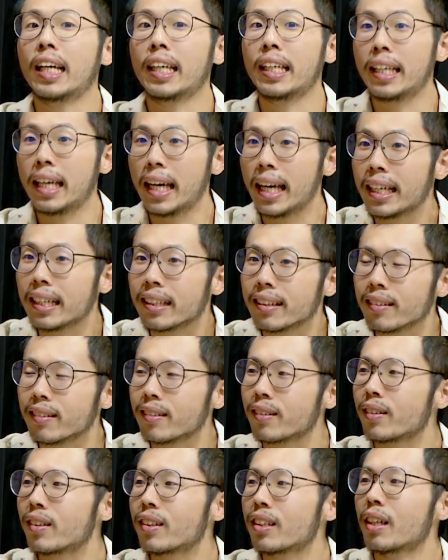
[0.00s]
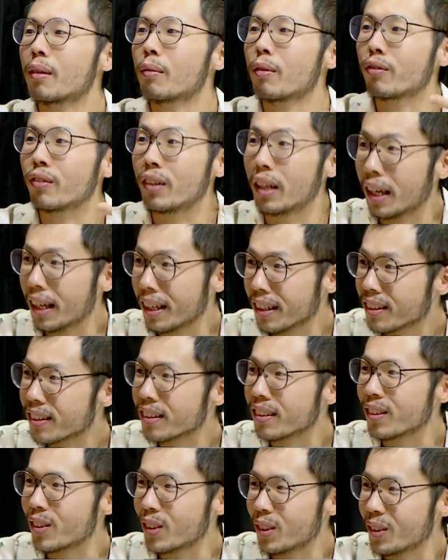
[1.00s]
gain some of the
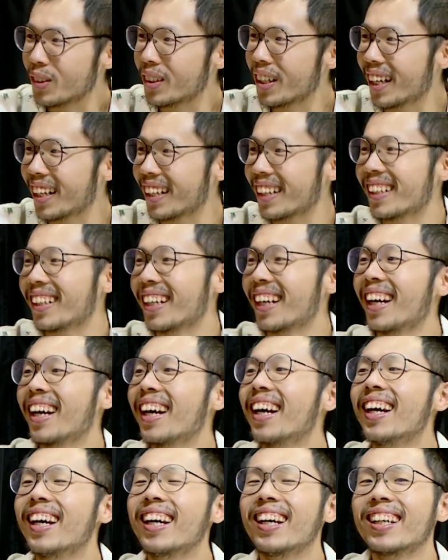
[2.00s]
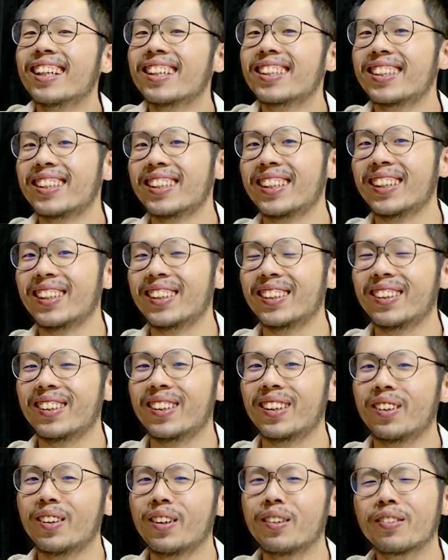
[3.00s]
lessons you got there.
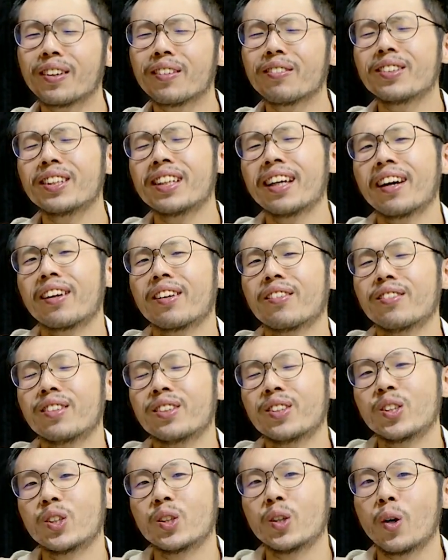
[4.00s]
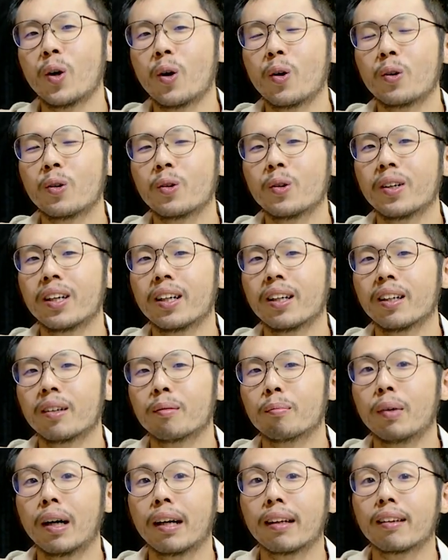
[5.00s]
So we've come to the end of the show,
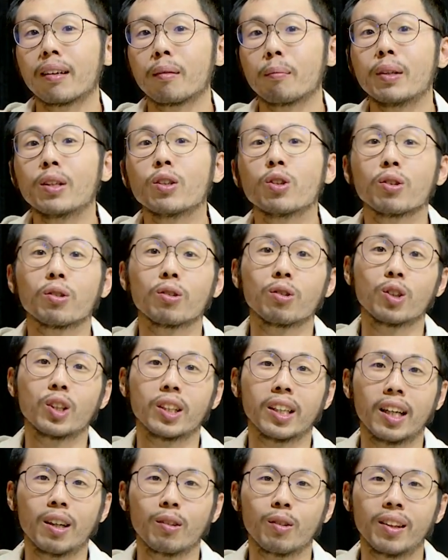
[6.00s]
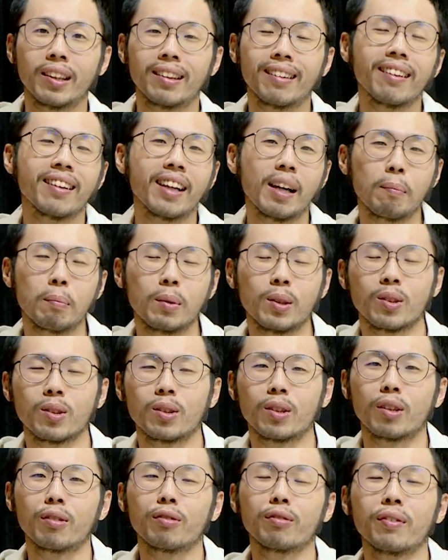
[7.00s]
but be sure to check out another
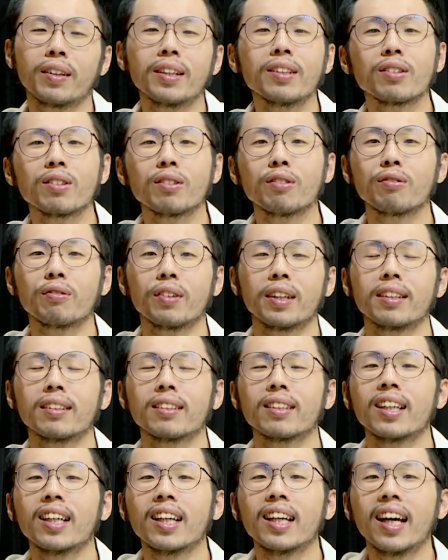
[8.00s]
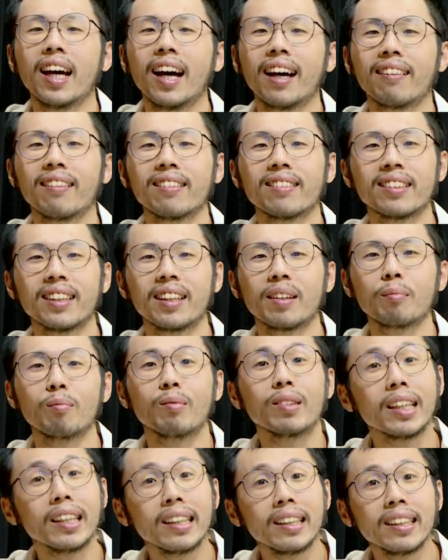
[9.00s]
episode of Face to Face at the same
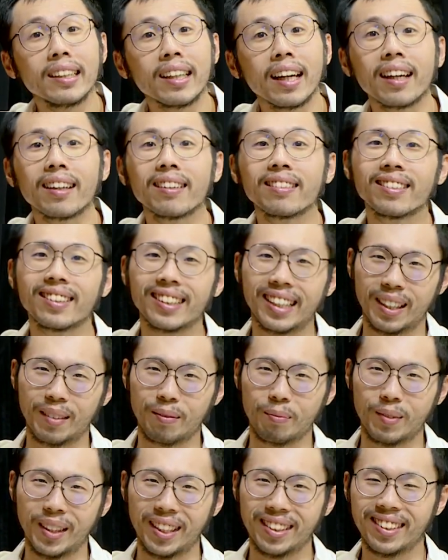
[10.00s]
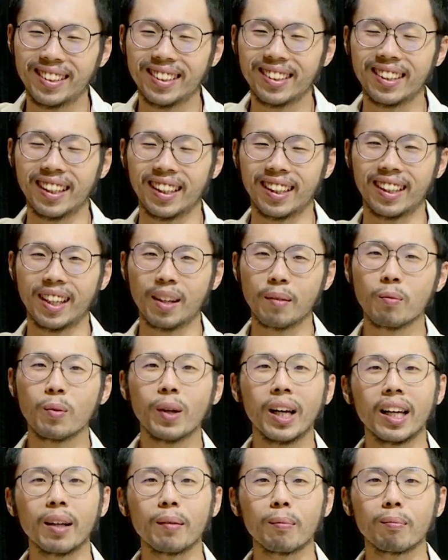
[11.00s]
day and time. Until then, I'm
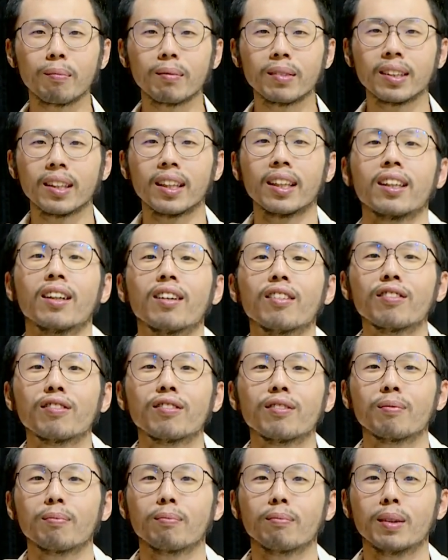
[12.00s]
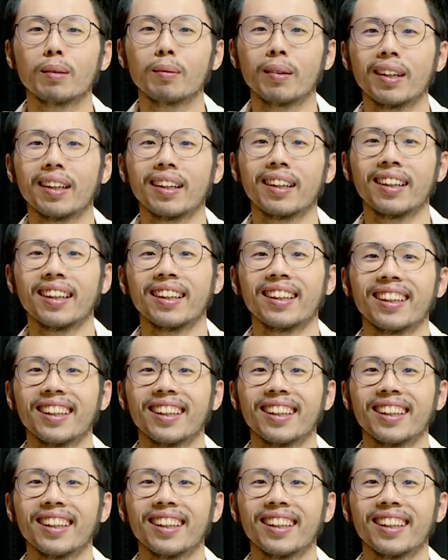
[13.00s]
William, signing off. Bye-bye.